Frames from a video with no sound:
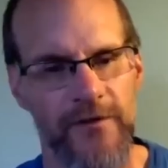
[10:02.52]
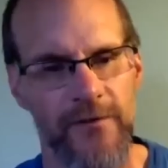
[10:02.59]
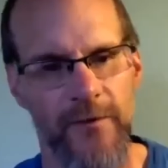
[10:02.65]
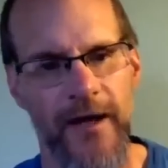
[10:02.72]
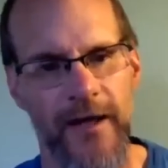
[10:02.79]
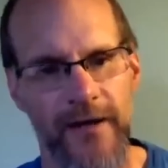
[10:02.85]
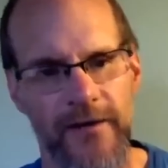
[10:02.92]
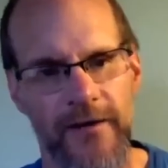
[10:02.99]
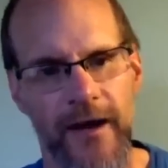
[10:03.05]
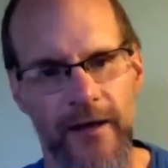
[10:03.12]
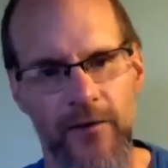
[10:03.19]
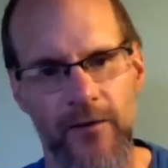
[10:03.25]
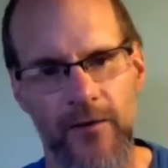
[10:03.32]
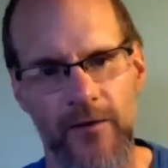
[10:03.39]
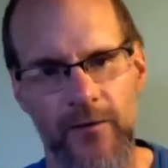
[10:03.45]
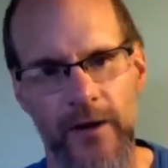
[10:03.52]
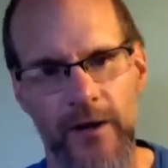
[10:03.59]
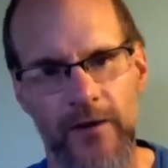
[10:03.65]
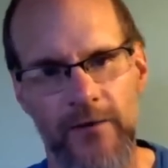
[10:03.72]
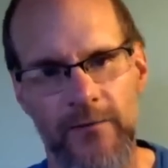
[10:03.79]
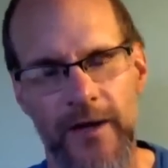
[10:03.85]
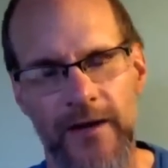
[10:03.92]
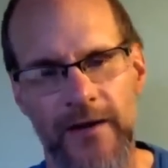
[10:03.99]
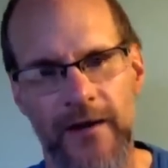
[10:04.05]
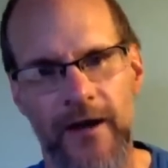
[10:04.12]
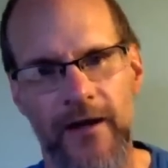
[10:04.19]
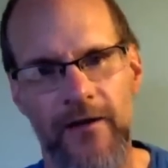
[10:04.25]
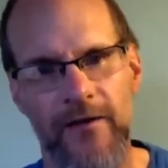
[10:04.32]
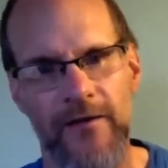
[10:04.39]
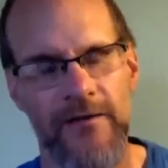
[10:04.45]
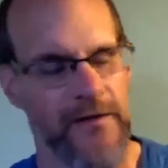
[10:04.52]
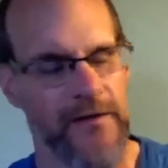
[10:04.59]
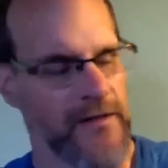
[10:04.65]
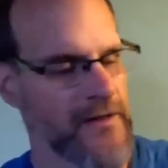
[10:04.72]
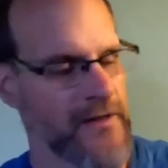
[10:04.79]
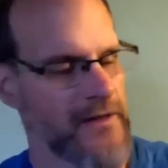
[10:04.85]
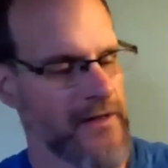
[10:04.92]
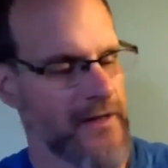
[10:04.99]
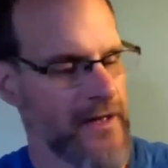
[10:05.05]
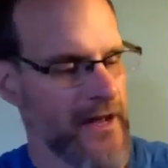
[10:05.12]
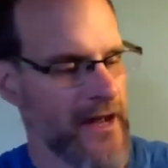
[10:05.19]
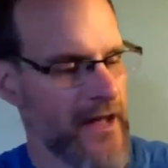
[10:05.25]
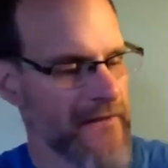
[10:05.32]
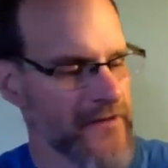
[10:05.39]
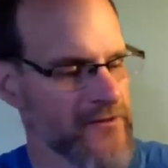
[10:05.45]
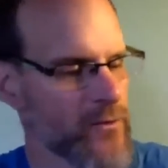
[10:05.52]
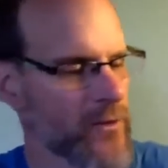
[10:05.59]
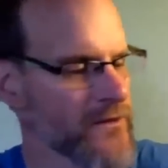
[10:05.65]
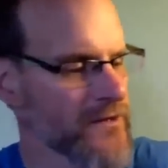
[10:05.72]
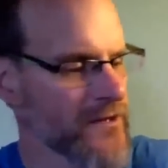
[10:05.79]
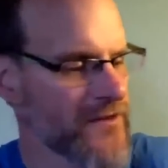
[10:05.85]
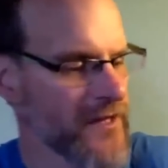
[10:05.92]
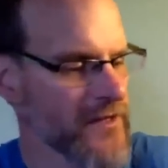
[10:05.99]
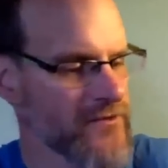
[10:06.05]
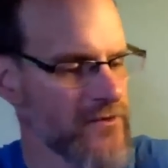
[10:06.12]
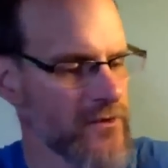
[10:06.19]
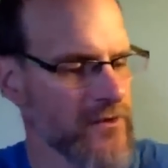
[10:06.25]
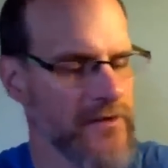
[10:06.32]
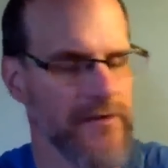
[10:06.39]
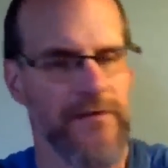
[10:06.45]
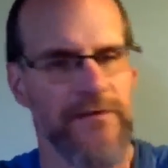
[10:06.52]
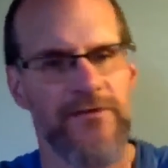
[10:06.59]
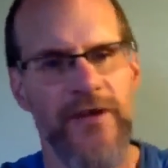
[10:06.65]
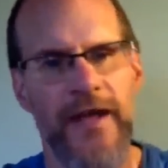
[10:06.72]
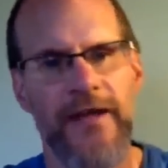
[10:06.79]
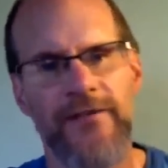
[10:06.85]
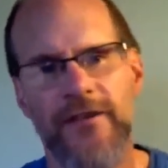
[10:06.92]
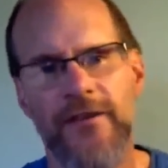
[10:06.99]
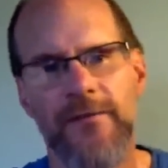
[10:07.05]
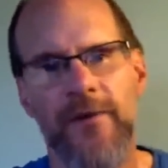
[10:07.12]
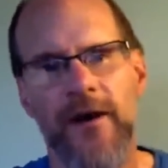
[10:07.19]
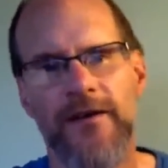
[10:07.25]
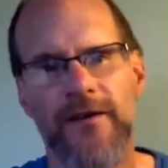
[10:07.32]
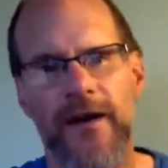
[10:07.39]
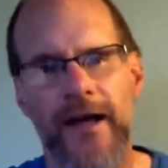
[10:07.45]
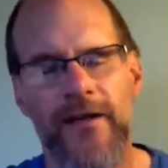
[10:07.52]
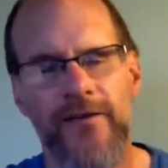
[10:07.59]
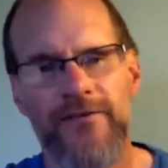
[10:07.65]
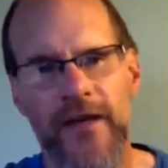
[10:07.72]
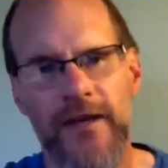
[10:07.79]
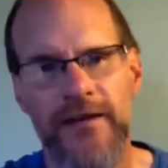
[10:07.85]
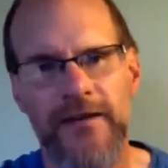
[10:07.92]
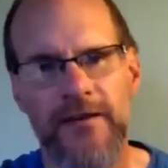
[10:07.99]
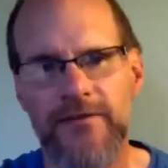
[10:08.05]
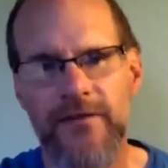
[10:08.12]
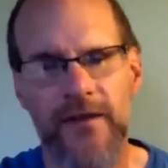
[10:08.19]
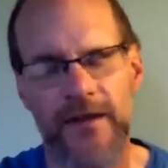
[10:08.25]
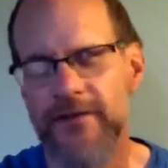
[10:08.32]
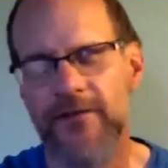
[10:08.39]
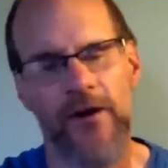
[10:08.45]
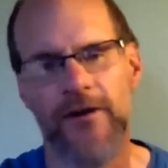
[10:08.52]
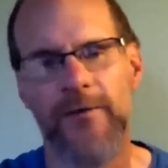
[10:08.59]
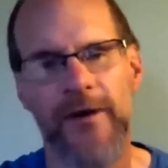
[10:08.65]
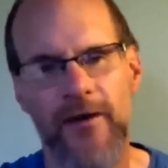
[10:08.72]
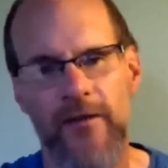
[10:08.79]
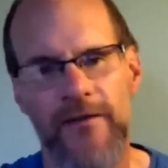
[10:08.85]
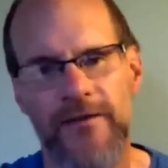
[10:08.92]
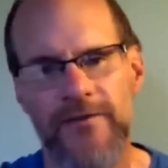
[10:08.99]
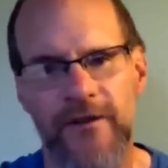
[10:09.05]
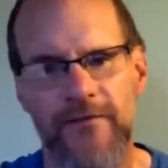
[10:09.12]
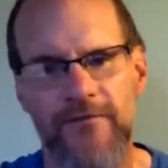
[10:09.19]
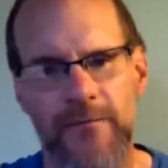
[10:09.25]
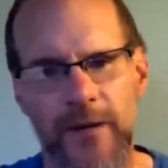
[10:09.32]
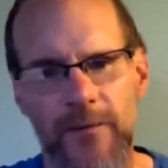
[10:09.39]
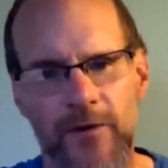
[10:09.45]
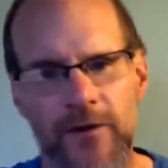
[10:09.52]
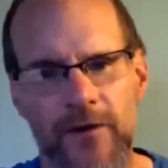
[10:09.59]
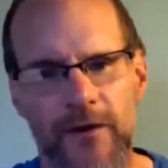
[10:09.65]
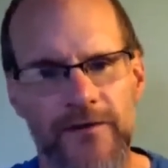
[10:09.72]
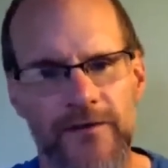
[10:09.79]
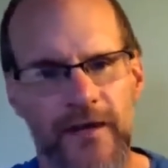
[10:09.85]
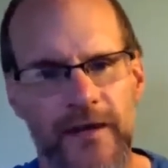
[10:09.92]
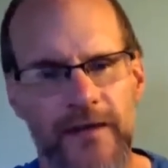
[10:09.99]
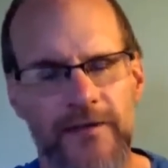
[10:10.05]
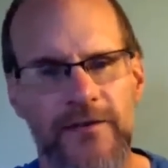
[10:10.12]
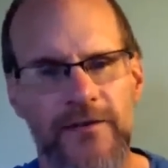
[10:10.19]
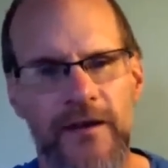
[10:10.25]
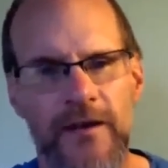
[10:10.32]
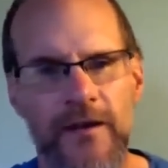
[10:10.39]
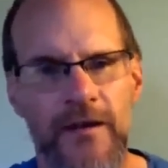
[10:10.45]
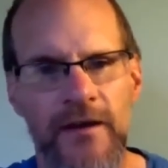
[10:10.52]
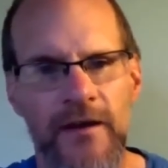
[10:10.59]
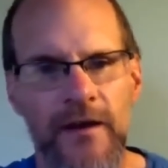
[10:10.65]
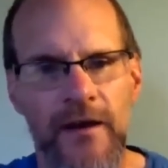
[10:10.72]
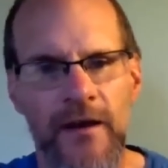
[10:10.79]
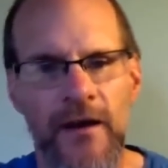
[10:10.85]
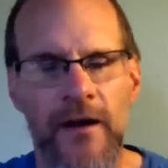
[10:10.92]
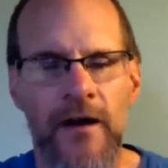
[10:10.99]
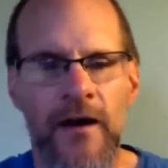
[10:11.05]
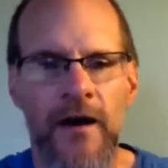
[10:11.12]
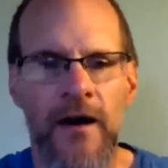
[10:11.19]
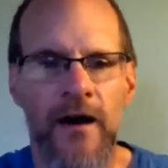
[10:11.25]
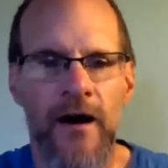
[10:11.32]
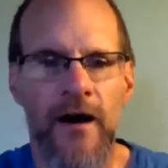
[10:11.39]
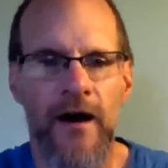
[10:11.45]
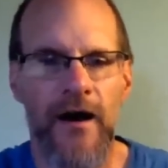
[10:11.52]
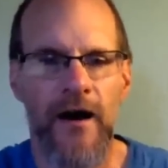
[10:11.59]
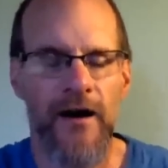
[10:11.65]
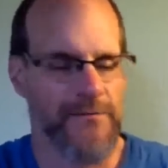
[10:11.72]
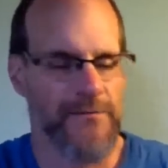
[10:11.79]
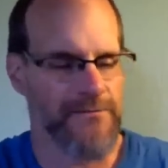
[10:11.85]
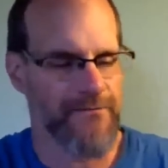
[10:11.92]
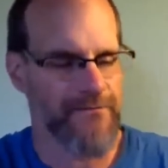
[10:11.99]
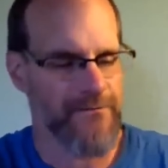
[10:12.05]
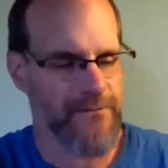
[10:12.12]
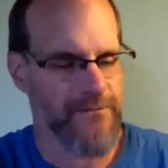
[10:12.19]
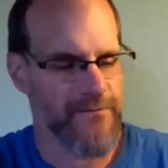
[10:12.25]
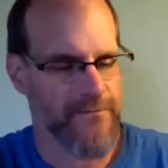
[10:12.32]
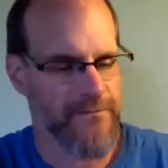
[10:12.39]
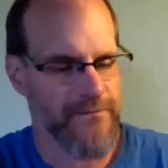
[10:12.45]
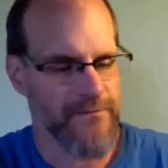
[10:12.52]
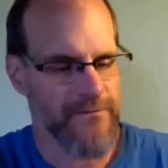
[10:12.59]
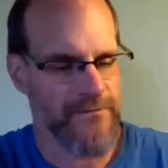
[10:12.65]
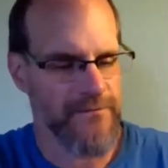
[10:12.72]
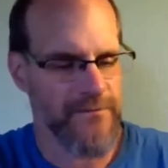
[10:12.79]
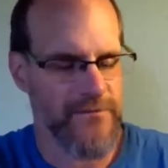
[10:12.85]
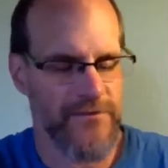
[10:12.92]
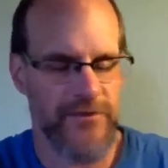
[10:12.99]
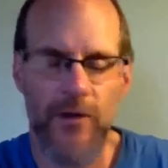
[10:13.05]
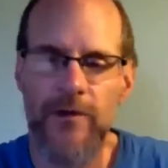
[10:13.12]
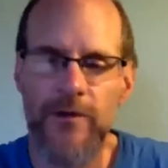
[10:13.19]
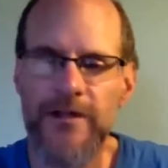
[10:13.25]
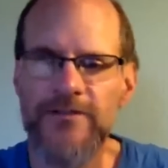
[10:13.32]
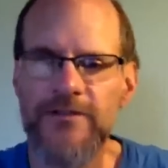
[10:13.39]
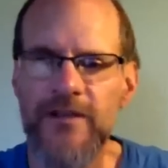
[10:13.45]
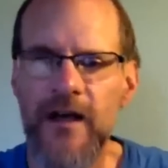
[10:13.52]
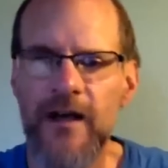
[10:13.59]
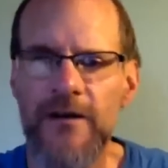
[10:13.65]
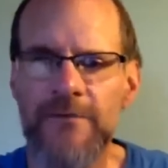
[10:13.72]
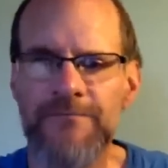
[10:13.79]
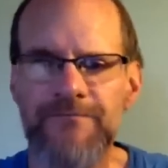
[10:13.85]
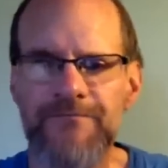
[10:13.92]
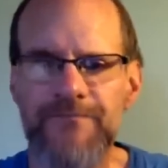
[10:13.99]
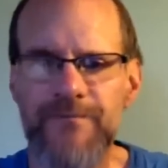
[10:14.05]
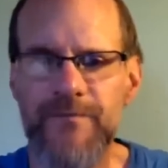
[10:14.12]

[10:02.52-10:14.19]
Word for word: command dial or the rear command dial. And that's one of the things you can change in the button dial settings. And I talk about all the stuff in my book, all the settings. Um, so let's, um,